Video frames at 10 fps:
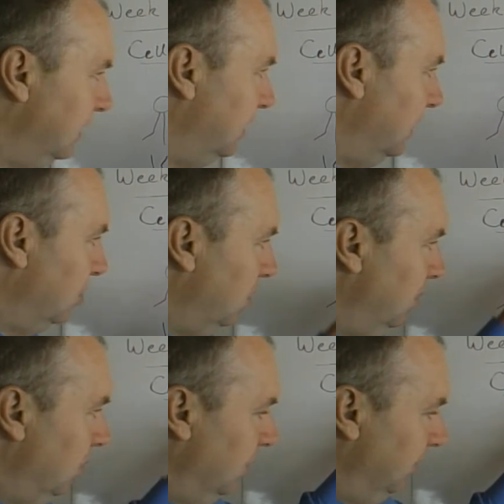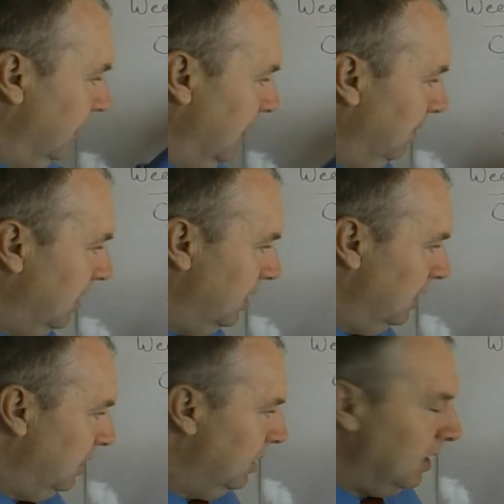This could be one of them
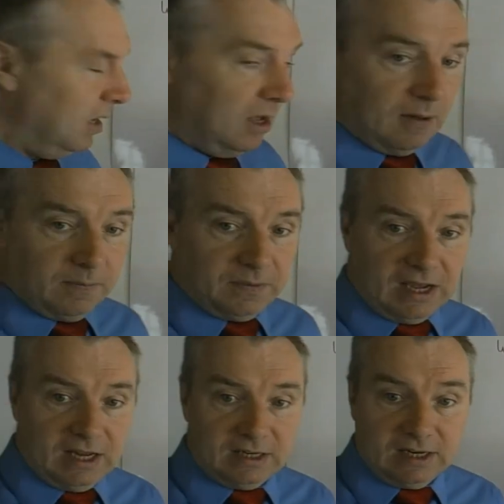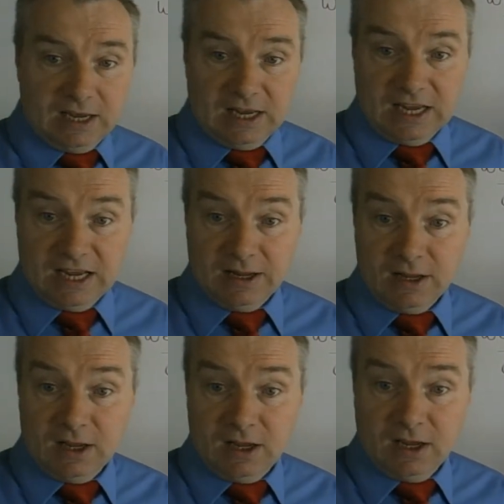that
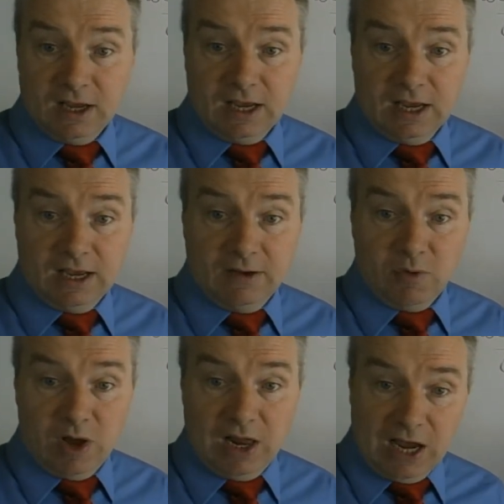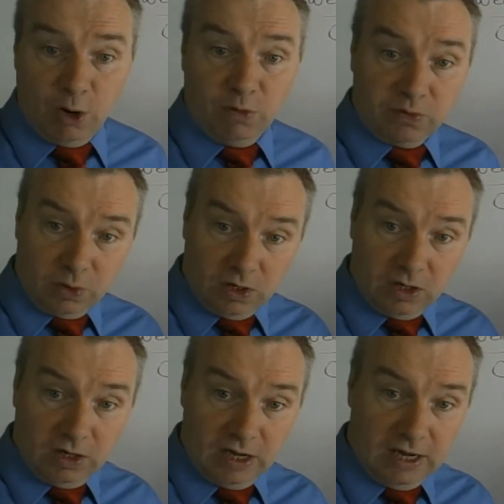allow
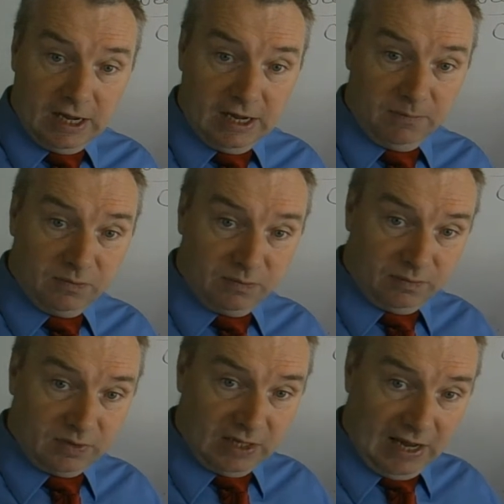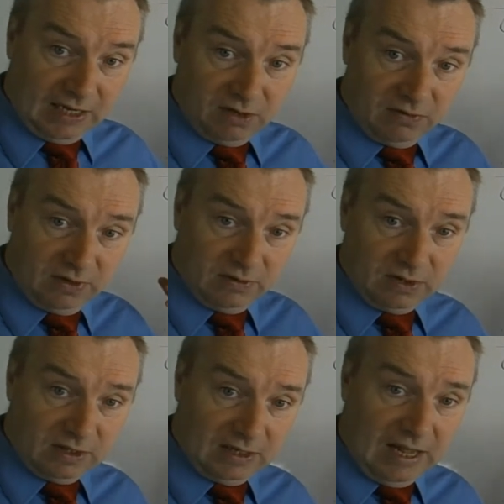for to
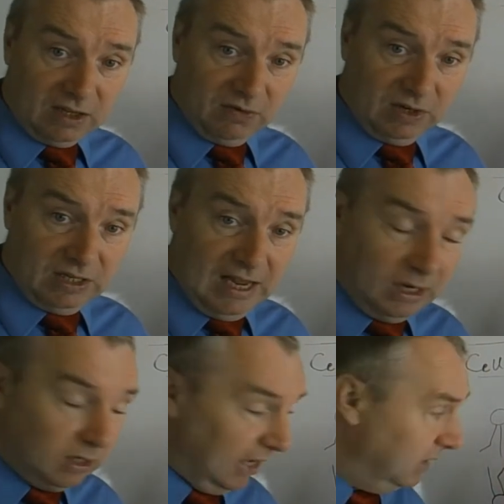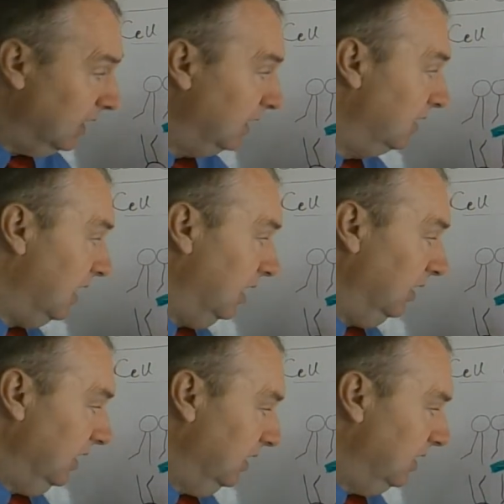selectively take things that the cell
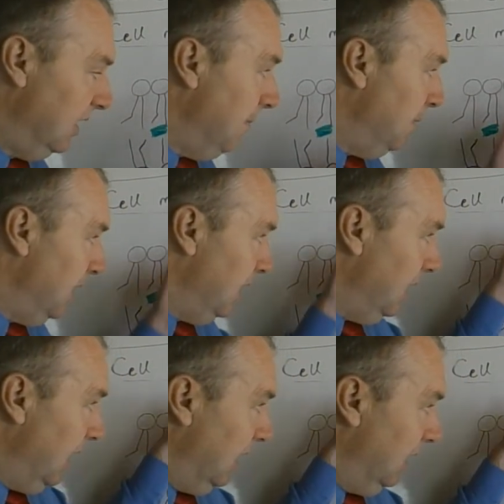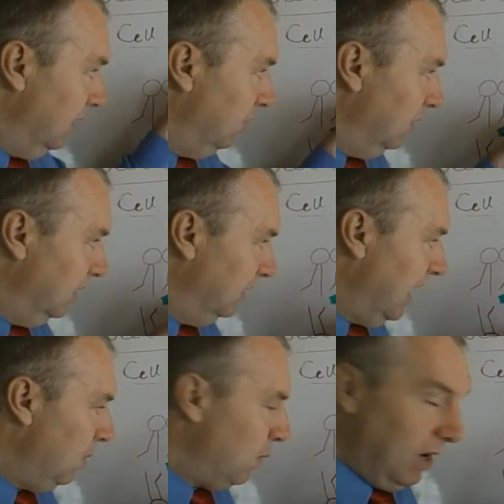needs in through this
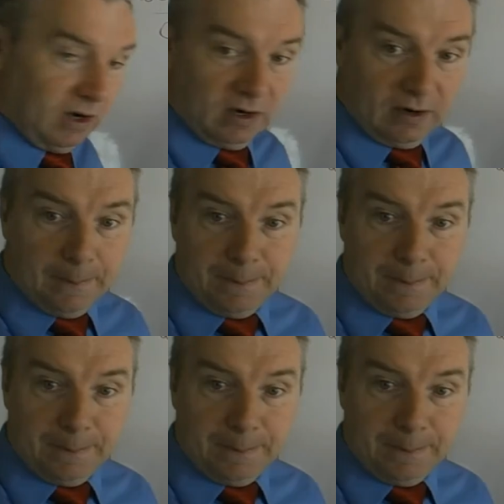gateway here